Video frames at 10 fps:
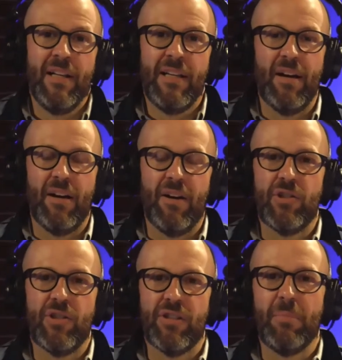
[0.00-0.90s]
you know, it's
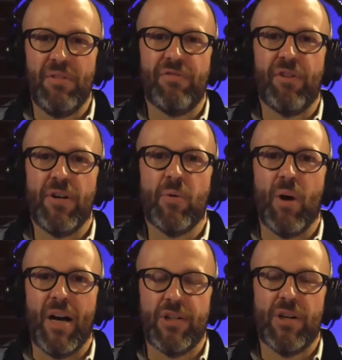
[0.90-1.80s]
just going to be fun to
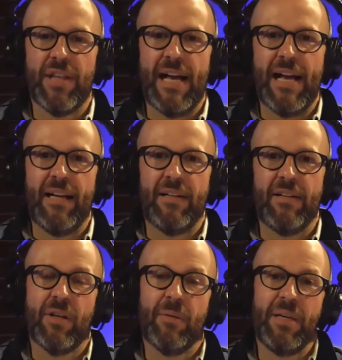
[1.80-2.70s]
watch all that, and
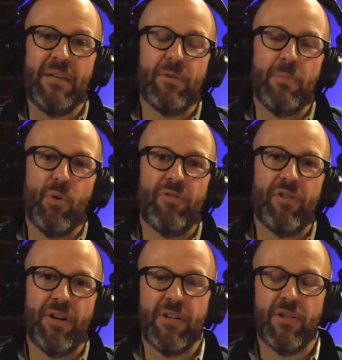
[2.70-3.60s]
it's going to be even more
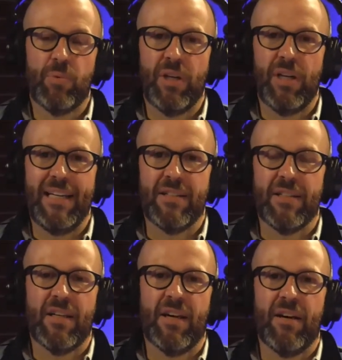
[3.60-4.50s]
fun because we're going to get to
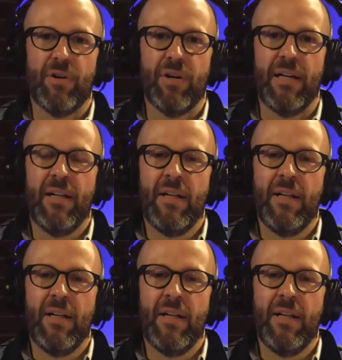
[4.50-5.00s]
cover it.